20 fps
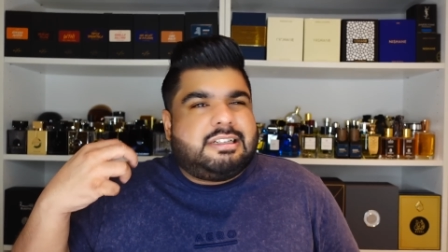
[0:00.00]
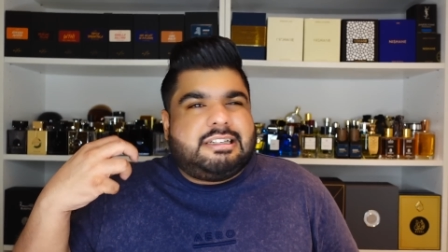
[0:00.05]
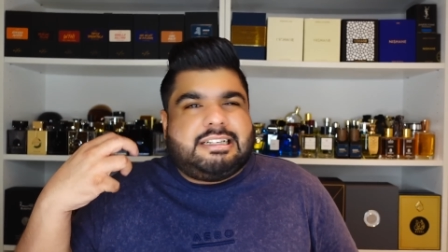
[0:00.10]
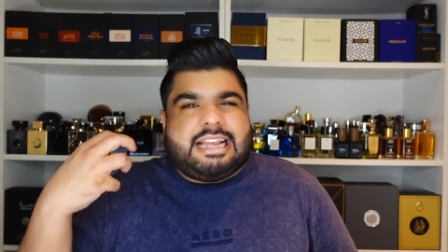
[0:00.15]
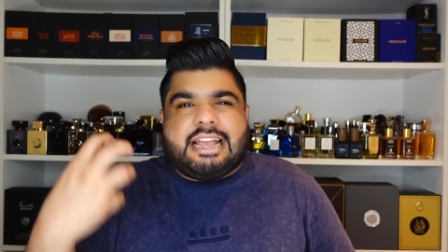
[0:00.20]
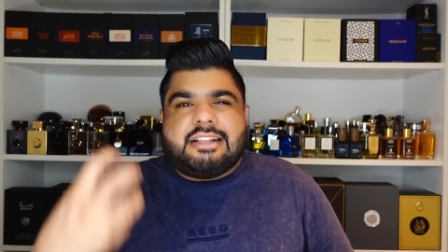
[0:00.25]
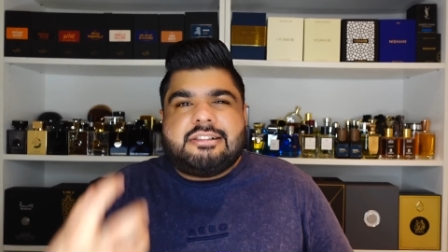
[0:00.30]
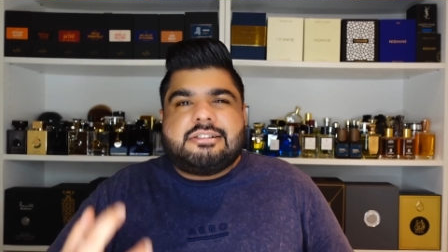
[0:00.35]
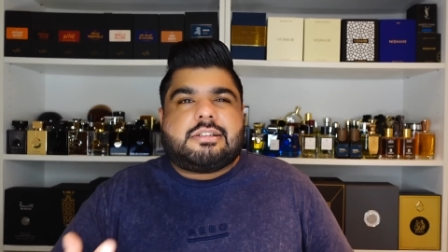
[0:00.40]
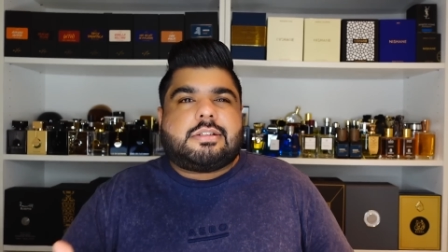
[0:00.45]

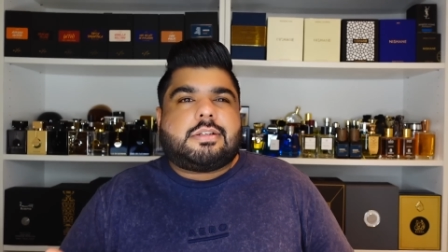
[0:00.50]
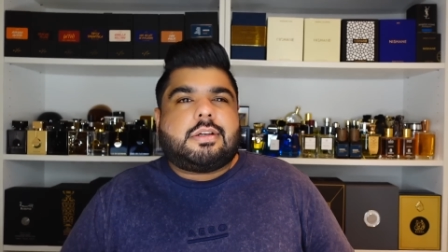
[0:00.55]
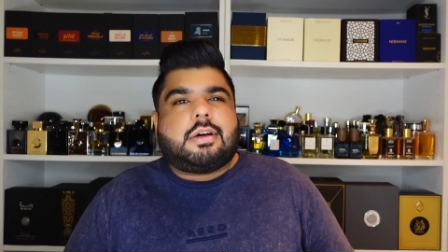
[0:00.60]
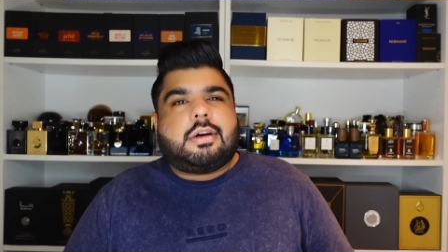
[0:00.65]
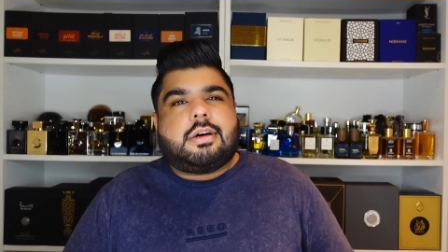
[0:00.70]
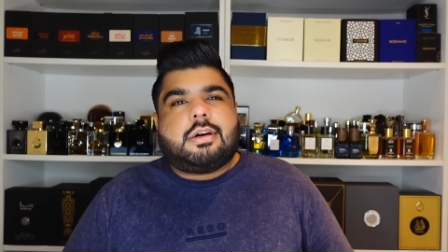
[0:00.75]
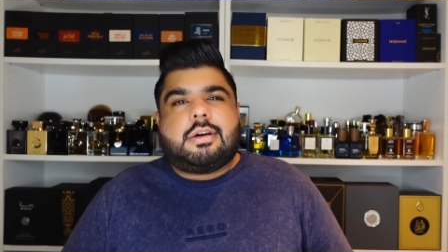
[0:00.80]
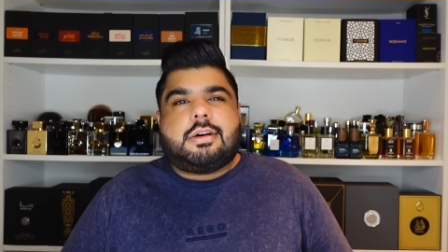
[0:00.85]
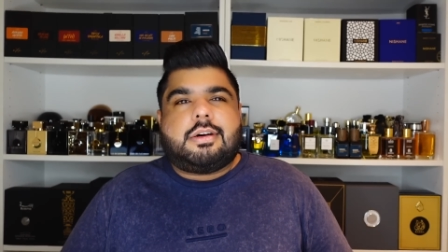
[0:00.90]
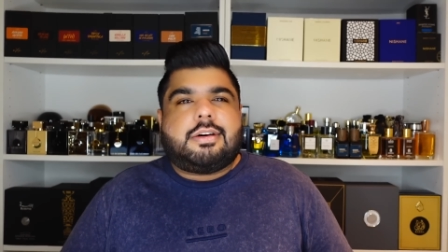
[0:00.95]

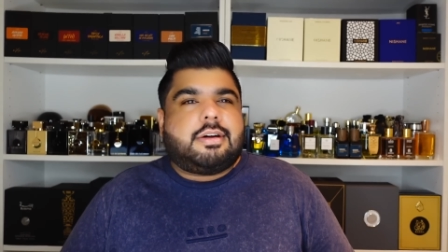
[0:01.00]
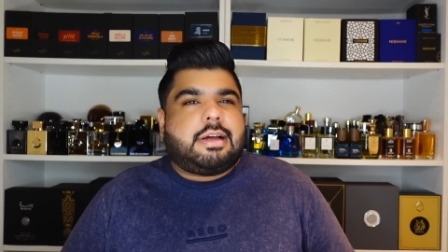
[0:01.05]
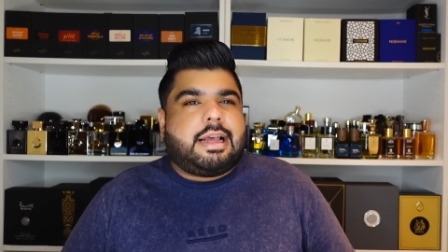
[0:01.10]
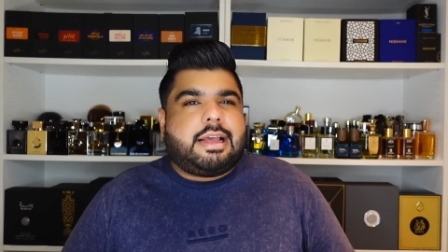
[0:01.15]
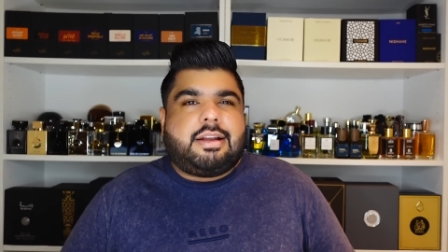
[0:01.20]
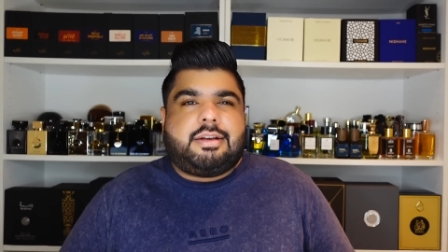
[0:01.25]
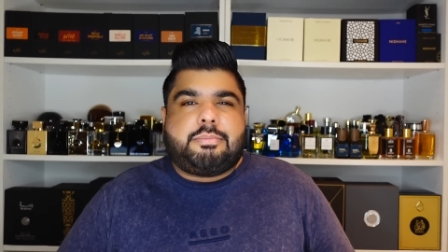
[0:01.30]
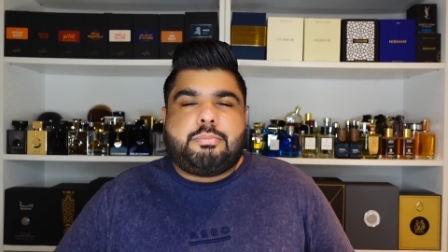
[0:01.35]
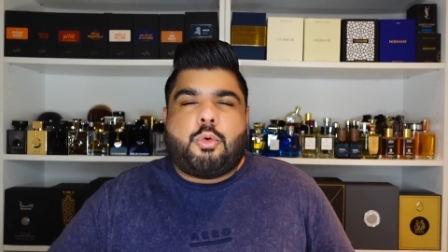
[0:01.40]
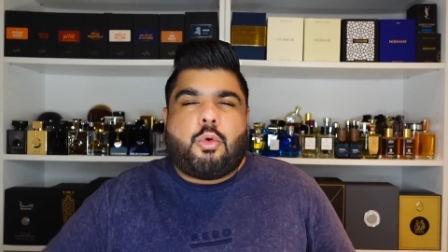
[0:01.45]
denser
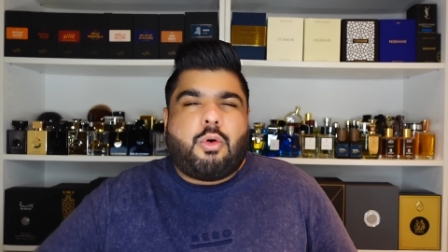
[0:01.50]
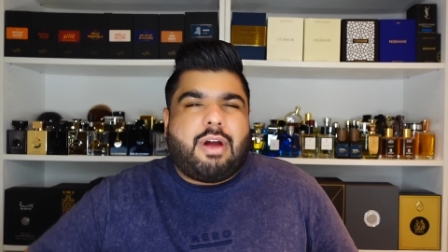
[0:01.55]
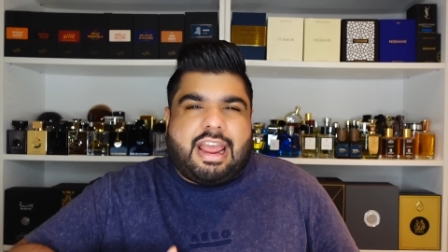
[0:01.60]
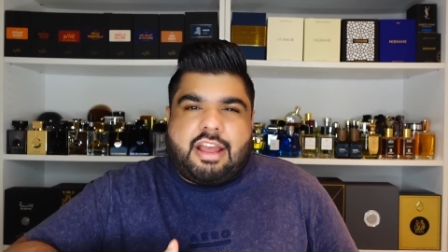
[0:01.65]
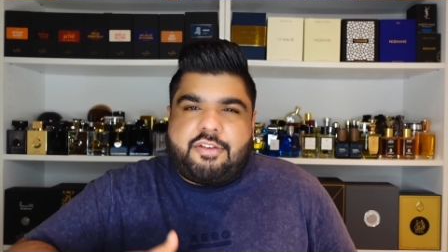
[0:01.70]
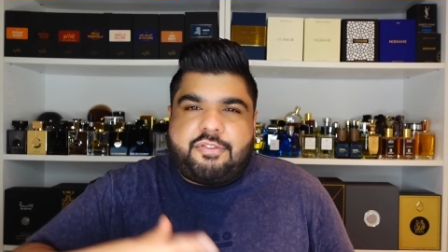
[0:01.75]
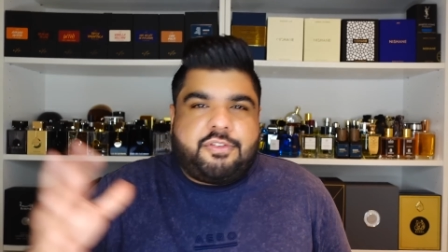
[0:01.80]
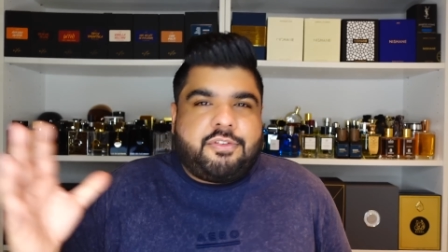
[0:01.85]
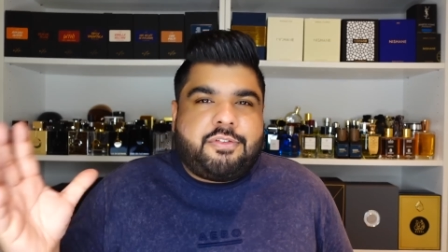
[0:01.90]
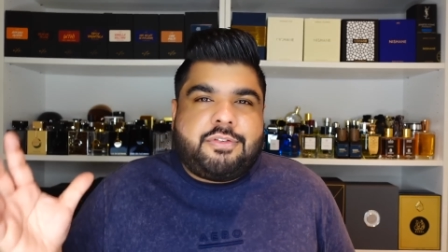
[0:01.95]
and more
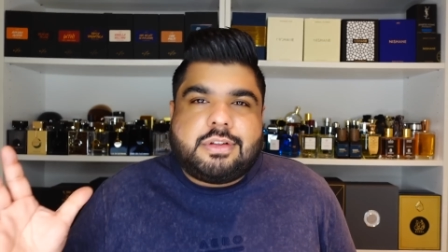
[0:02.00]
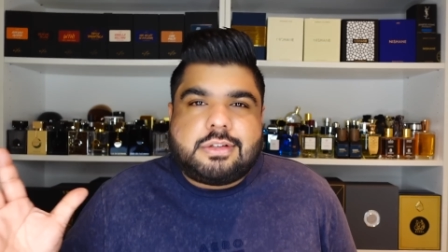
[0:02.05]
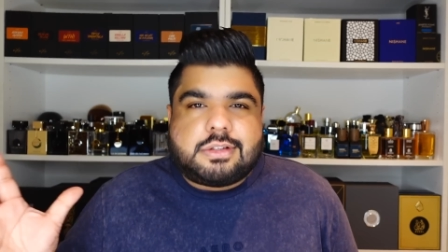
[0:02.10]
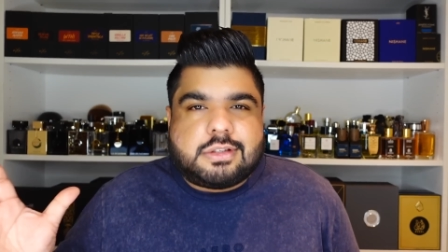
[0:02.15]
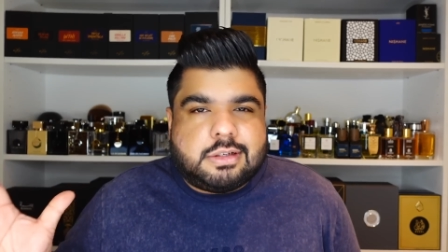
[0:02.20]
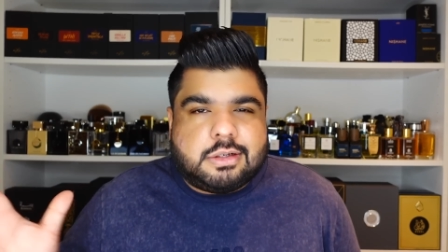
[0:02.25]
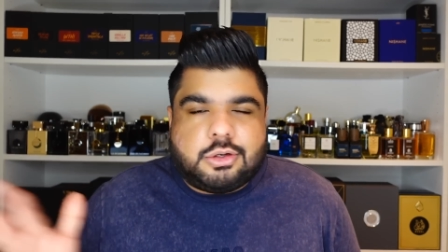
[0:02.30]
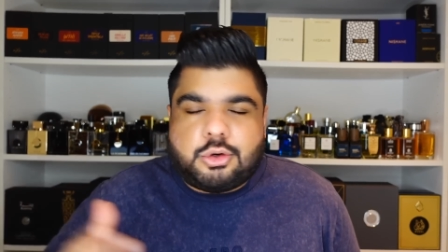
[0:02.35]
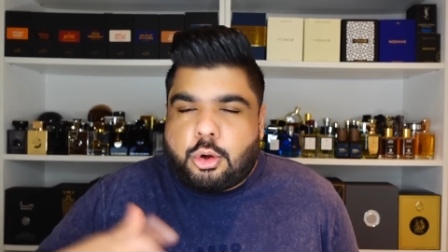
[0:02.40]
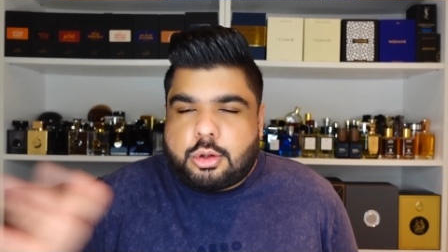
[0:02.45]

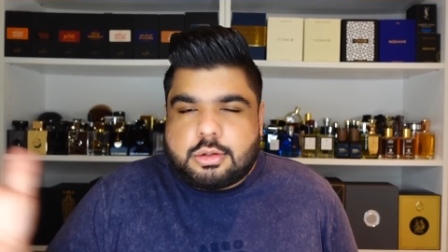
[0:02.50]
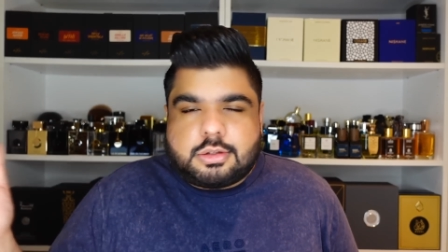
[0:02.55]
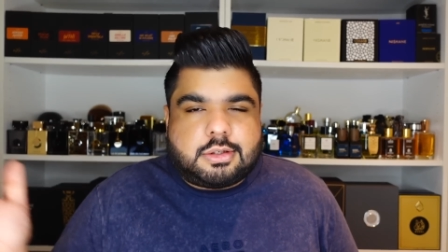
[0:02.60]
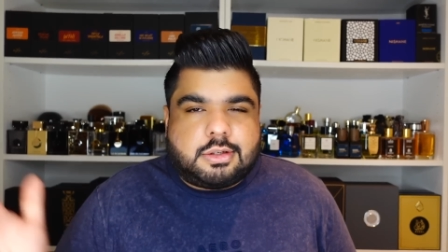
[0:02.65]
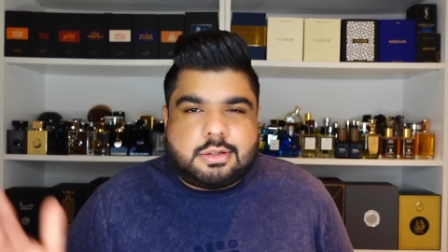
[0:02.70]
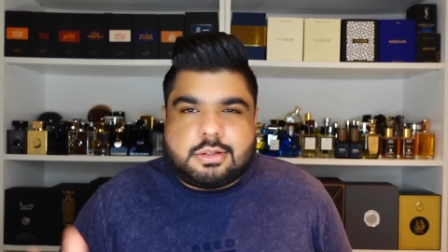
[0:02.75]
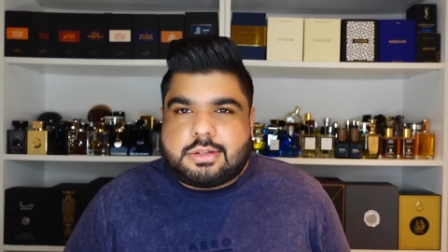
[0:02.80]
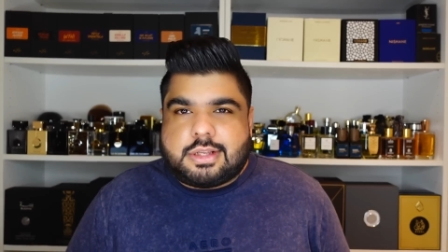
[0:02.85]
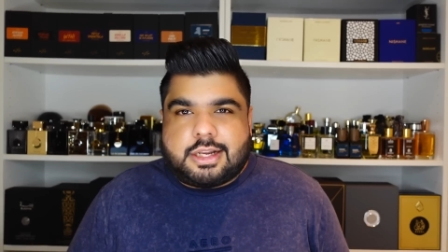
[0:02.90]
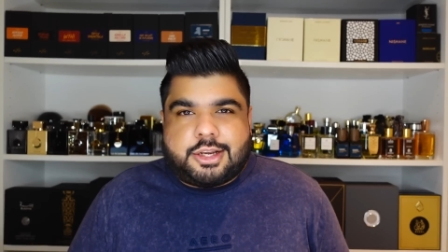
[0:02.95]
effervescent
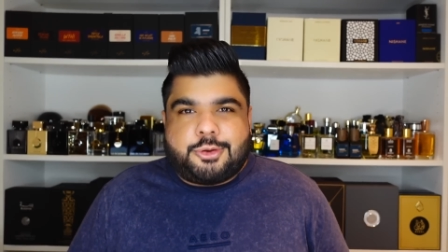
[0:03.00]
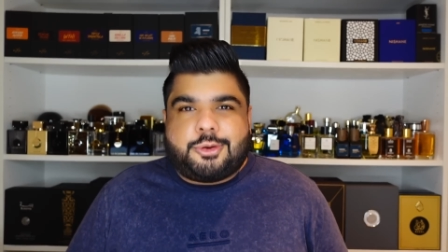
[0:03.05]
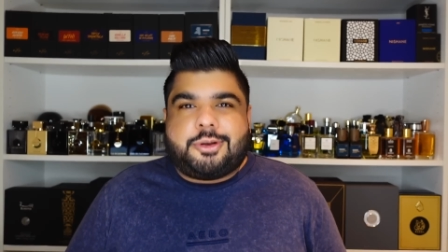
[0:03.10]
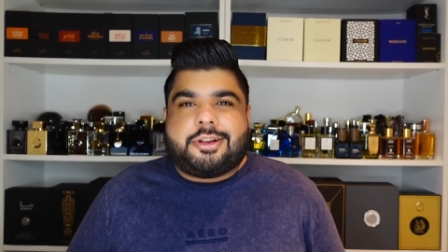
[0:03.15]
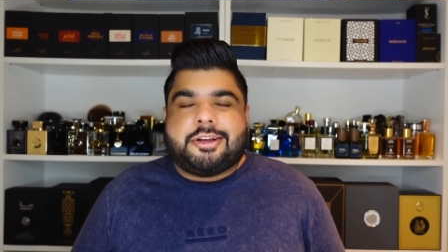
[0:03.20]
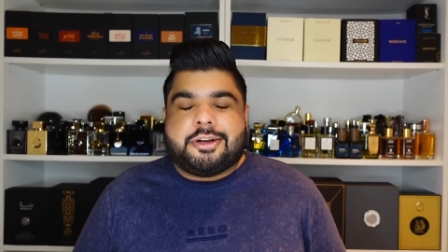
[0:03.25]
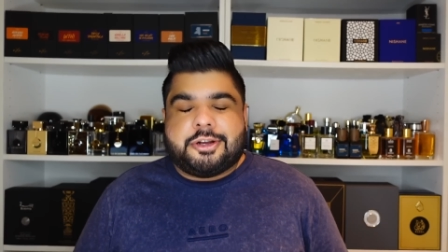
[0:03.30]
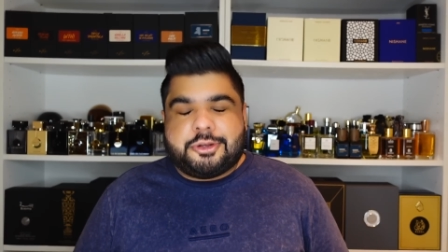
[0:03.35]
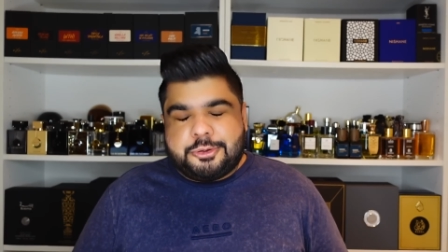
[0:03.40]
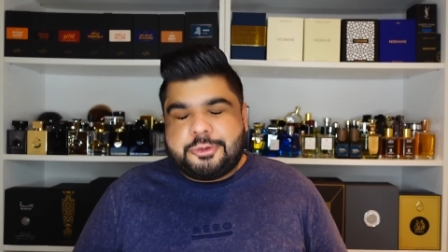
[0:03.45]
nonsense that you'll hear.